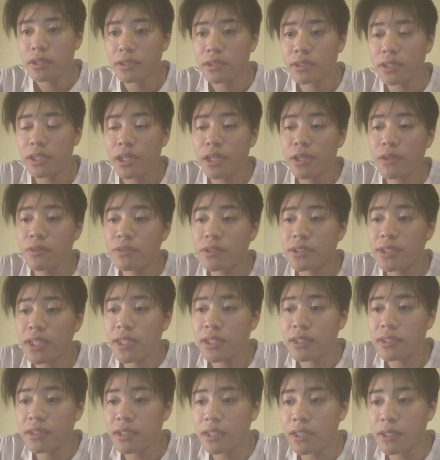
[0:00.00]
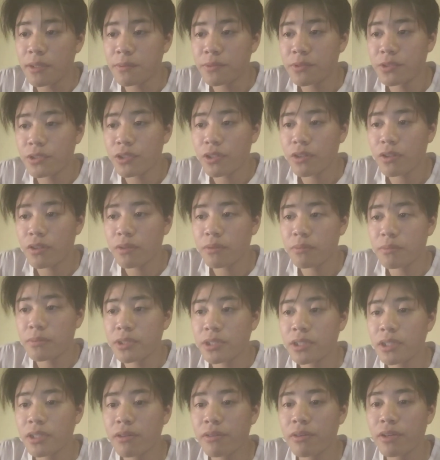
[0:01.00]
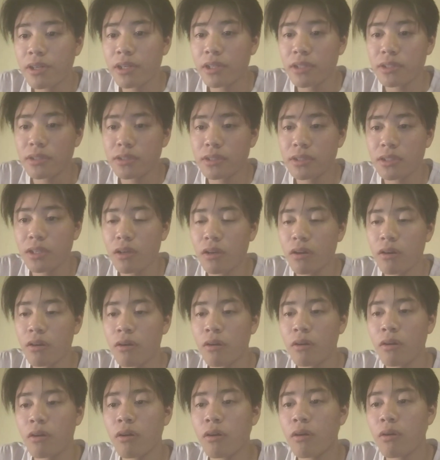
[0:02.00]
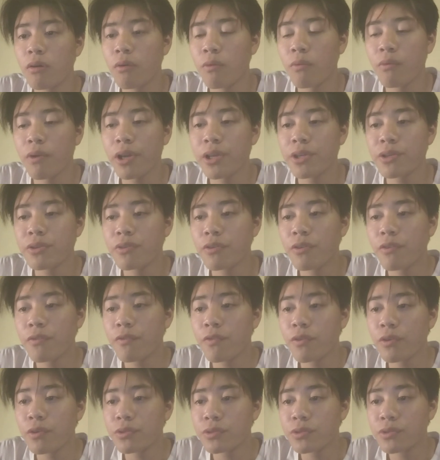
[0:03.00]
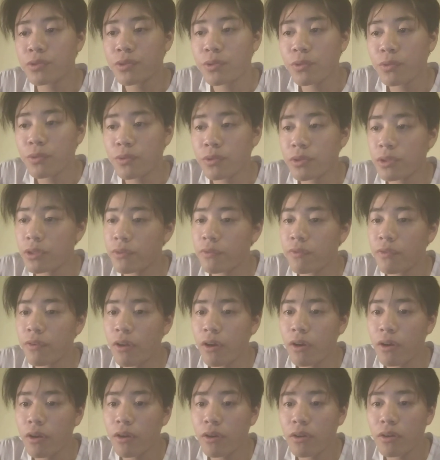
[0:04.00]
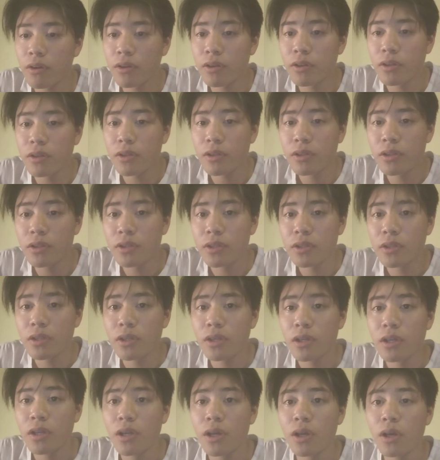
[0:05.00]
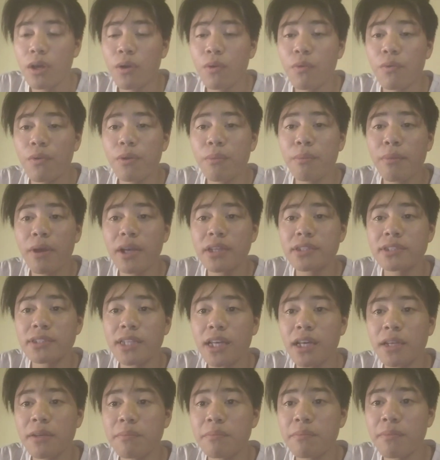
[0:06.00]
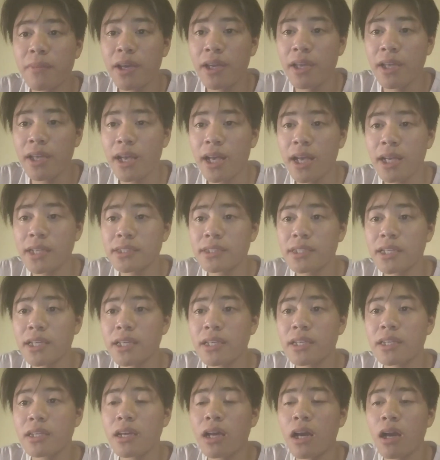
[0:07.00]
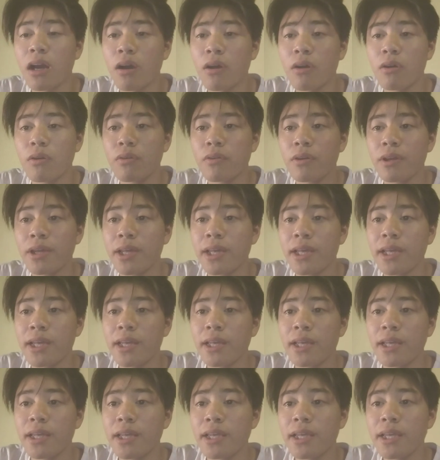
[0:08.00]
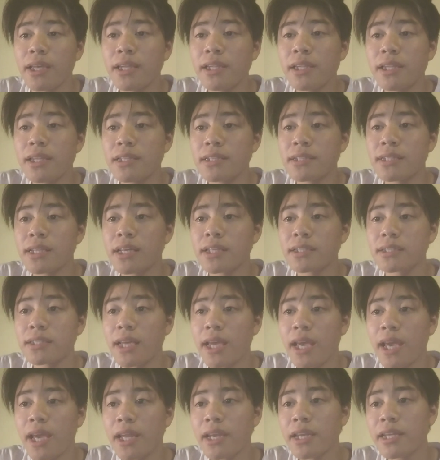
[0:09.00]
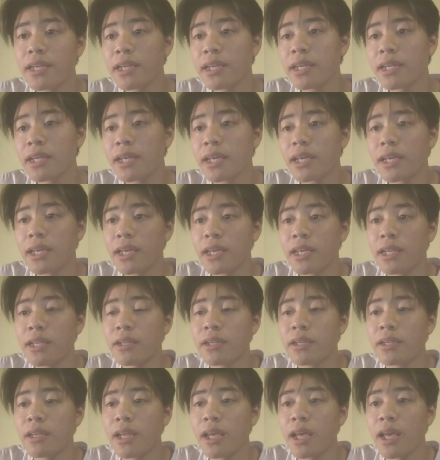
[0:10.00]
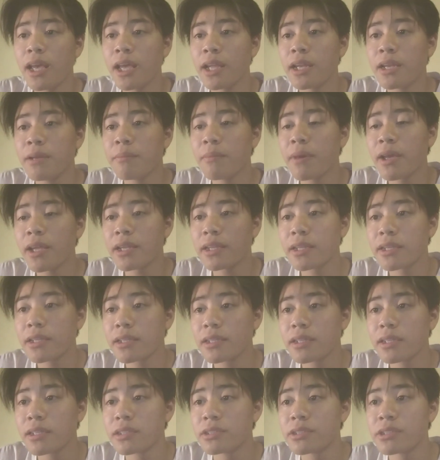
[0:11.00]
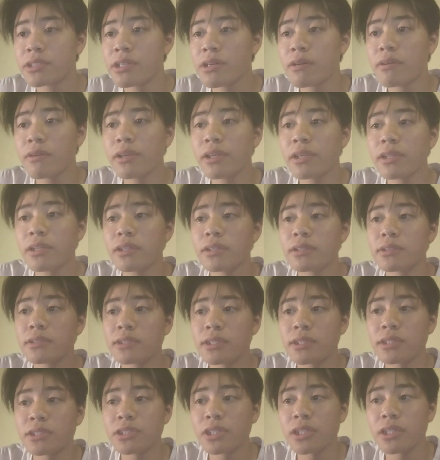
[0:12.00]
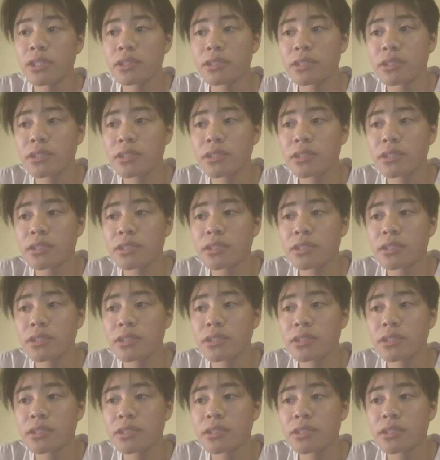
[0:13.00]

The new side of strong materials, or why you don't fall through the floor. We might start by asking how it is that any inanimate solid such as